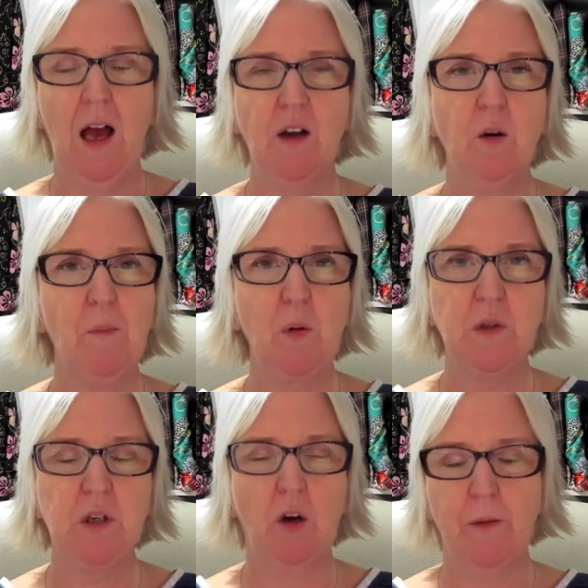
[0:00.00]
I know I'm
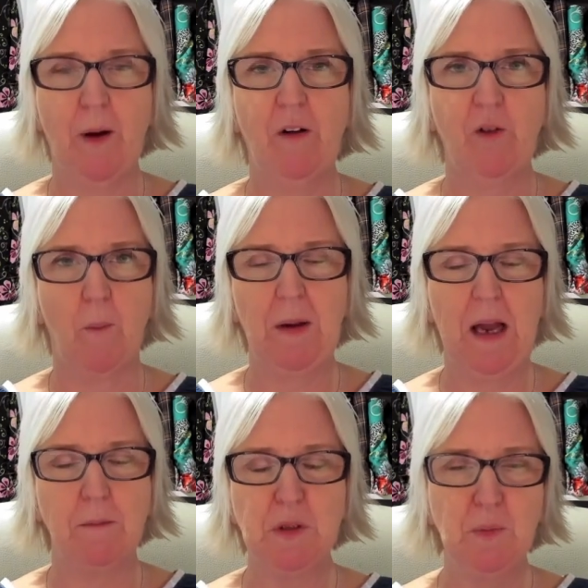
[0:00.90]
always talking about I've got big
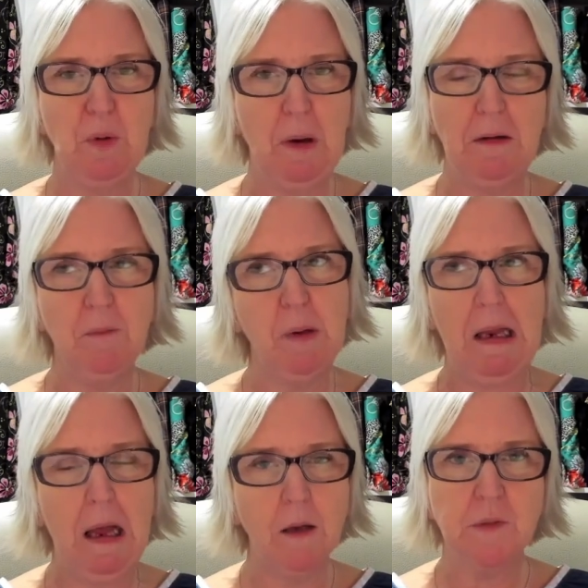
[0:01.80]
arms. Somebody went,
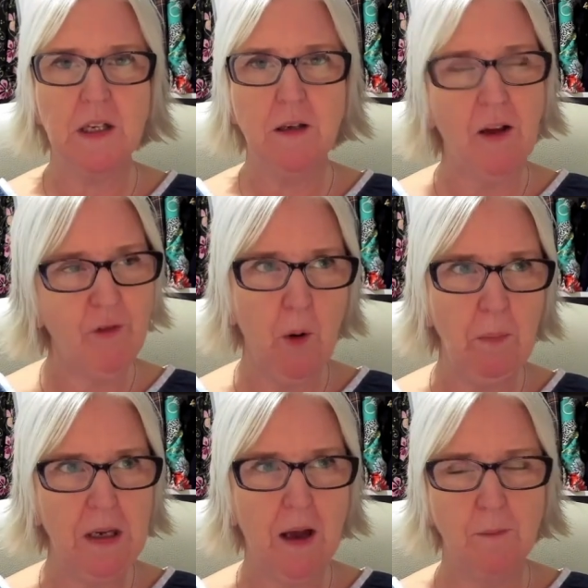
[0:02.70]
big arms? I haven't got
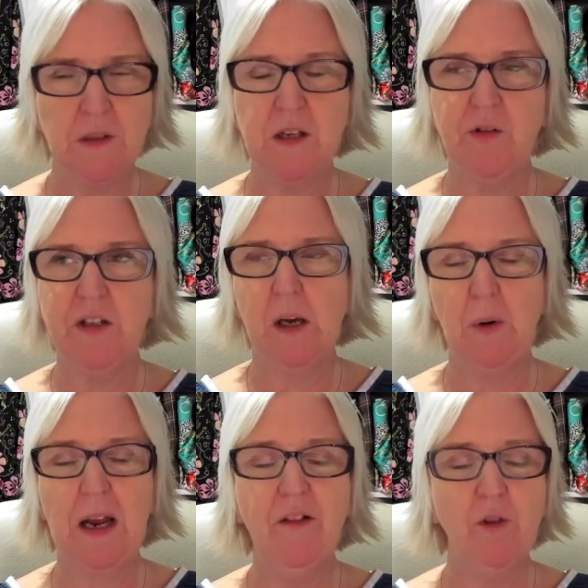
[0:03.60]
big arms the other day. I
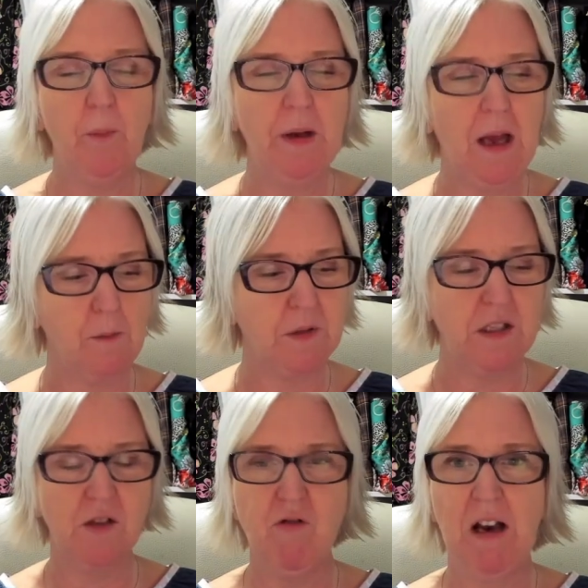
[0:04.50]
went, I have got big arms.
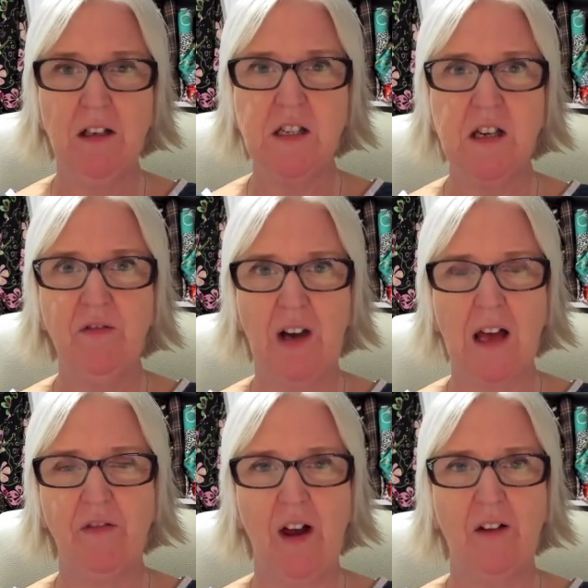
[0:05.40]
It's a reality of
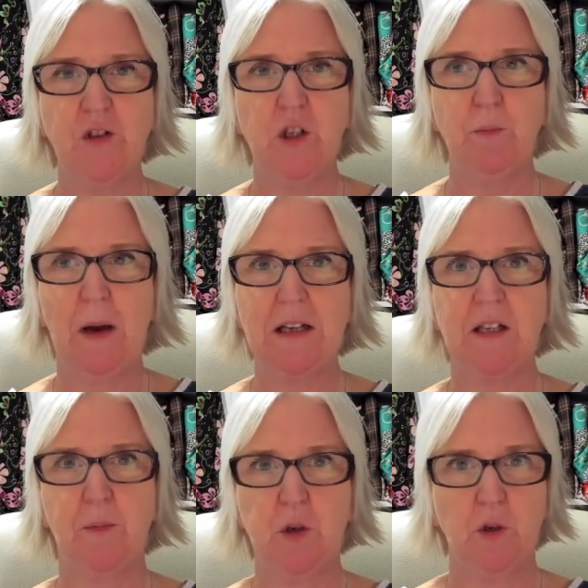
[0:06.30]
life. I have to do
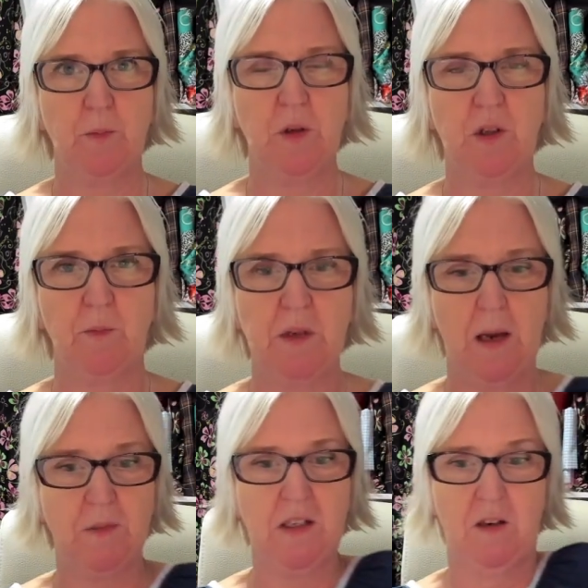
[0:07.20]
bicep adjustments
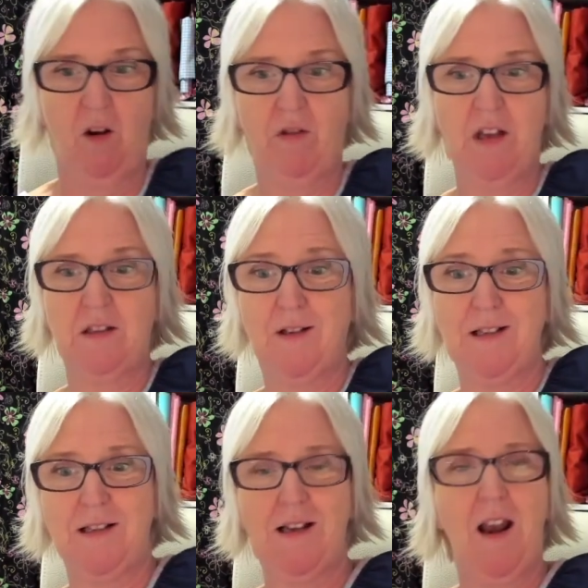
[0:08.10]
sometimes, didn't on this,
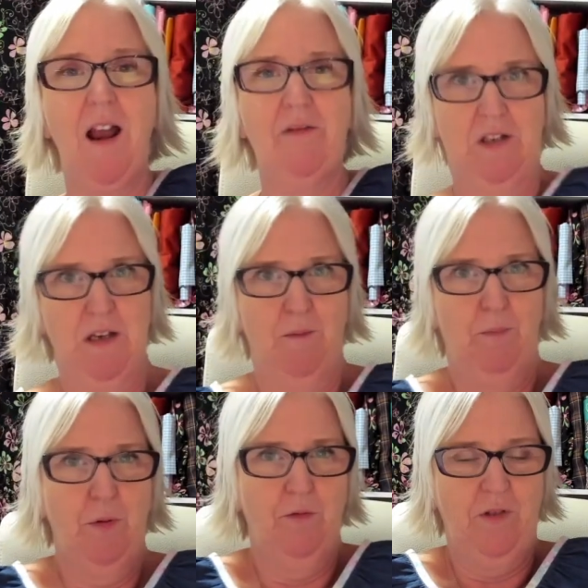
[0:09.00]
because it's lovely
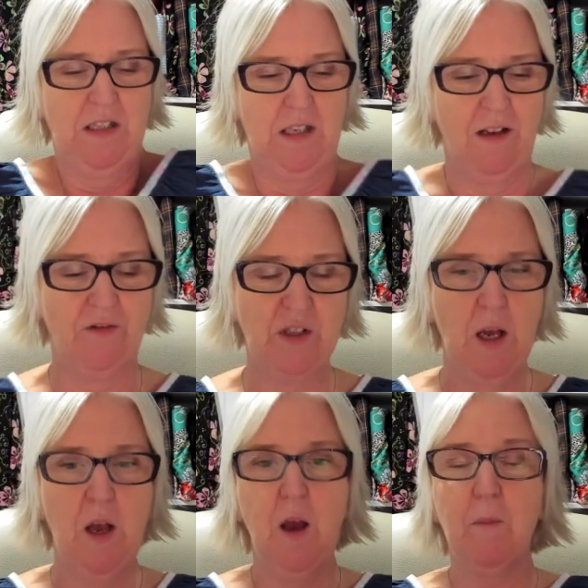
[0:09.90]
and poofy sleeves.
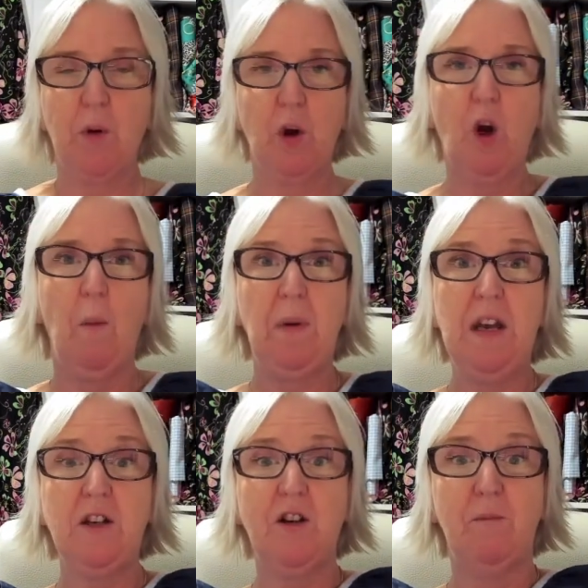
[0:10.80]
But a
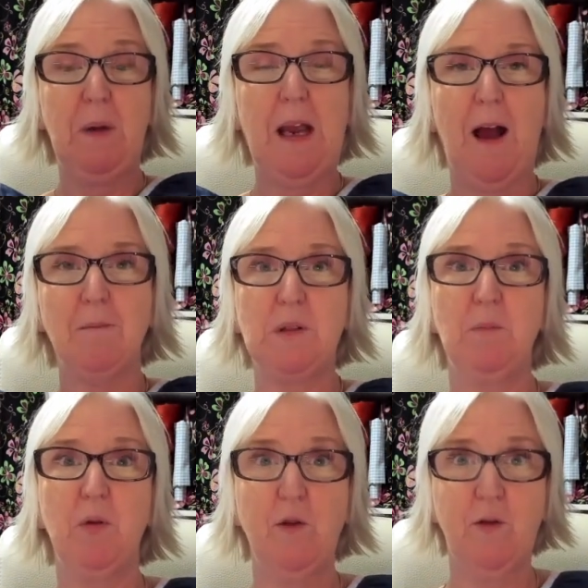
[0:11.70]
combination of big arms
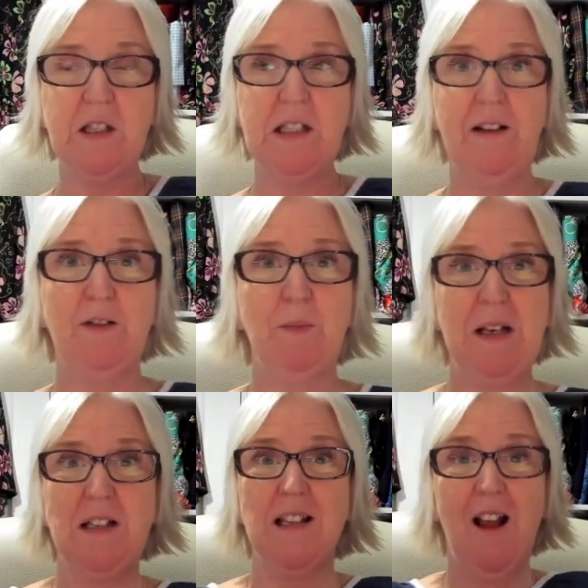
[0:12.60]
and poofy sleeves
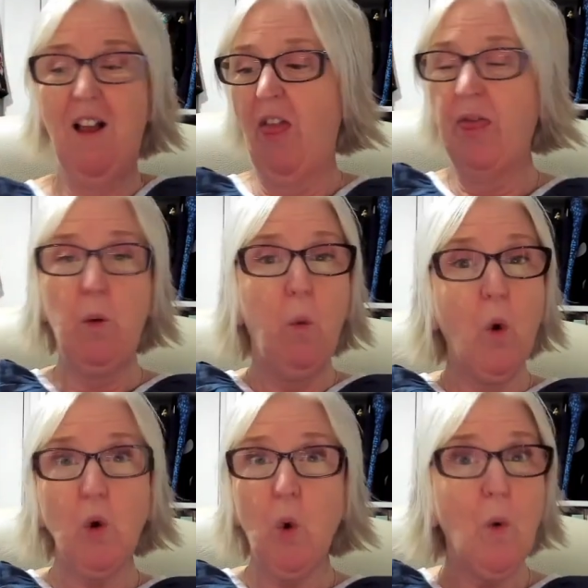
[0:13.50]
means they
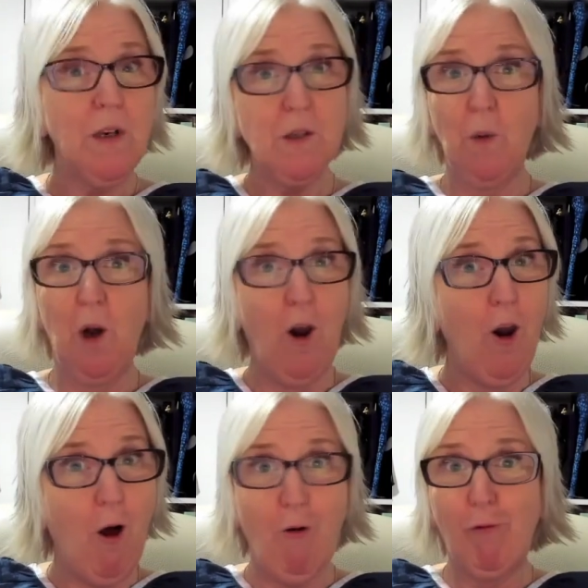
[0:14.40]
won't go into a
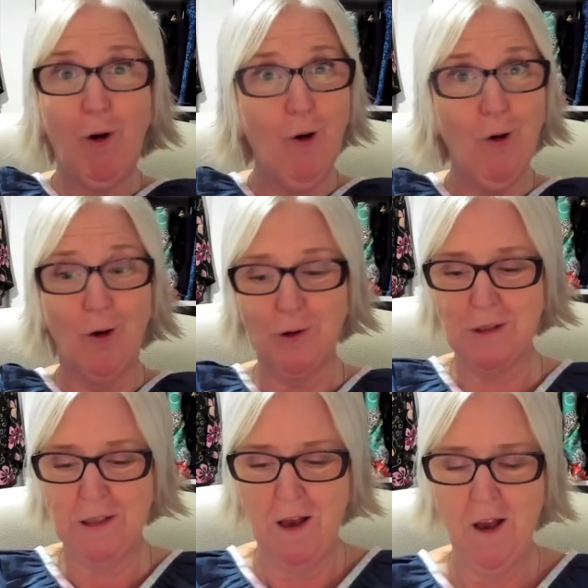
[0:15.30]
lot of
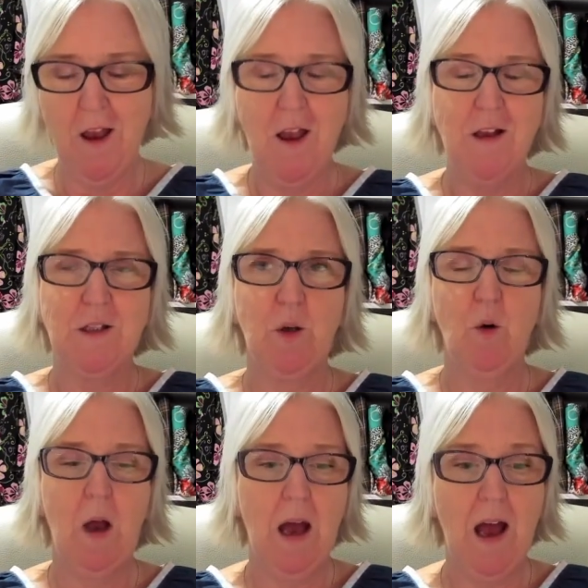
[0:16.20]
coats.
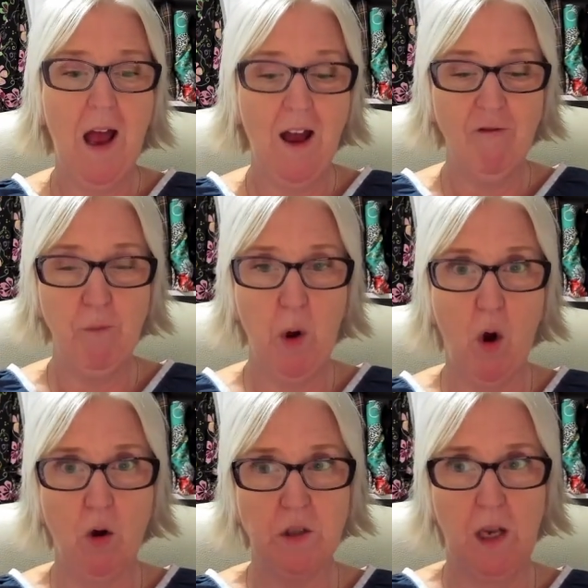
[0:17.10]
So I have
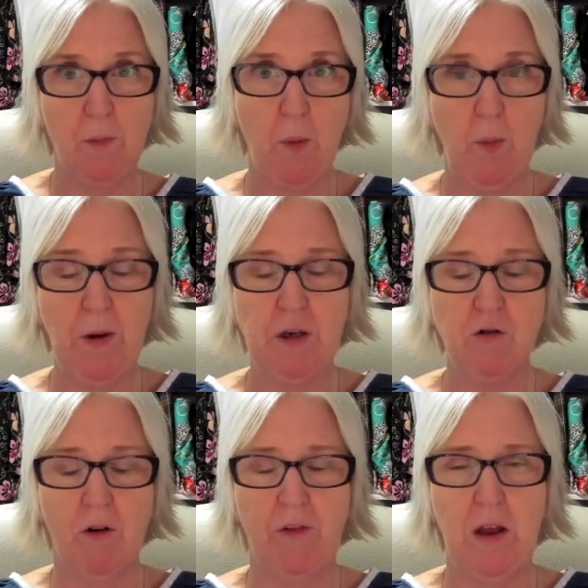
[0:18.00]
bought, I'll pop a
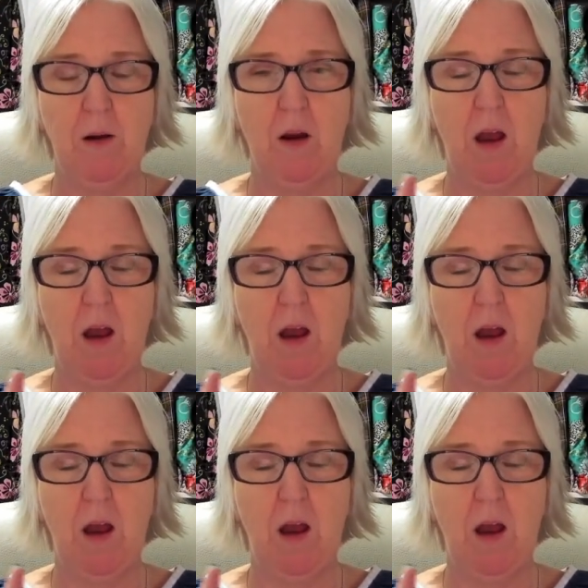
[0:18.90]
picture of it,